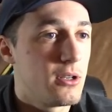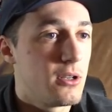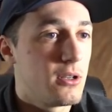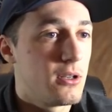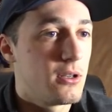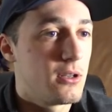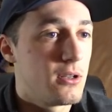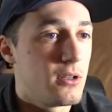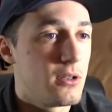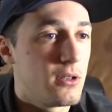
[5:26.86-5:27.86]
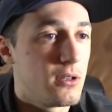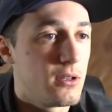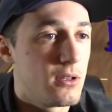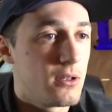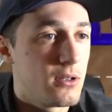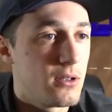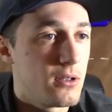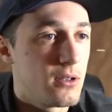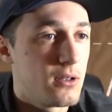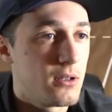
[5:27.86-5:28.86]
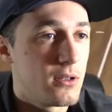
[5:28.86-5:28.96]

Nobody speaks.